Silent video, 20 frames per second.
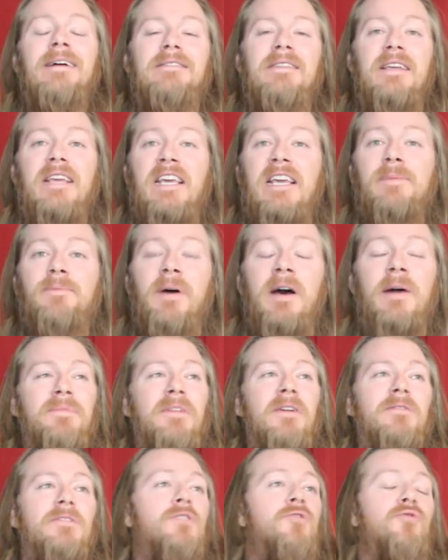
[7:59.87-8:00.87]
to keep
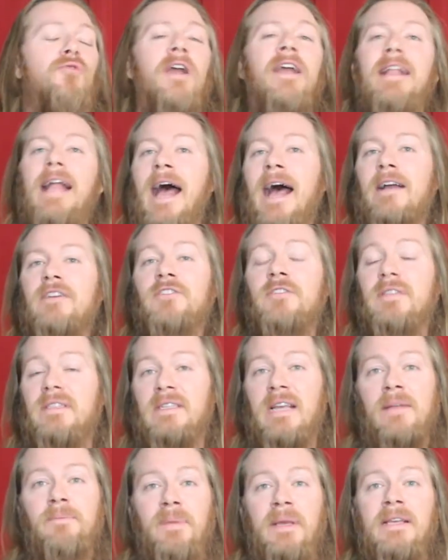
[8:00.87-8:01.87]
There's great action
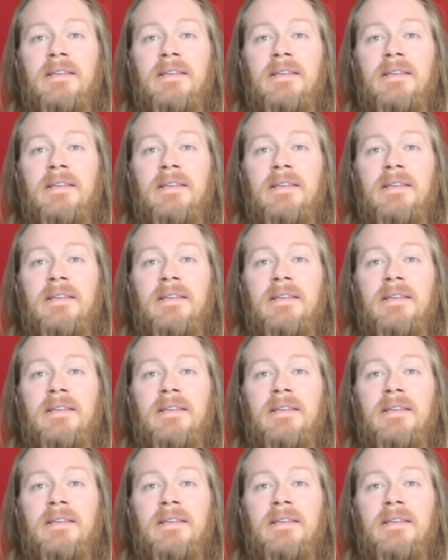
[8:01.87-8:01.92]
set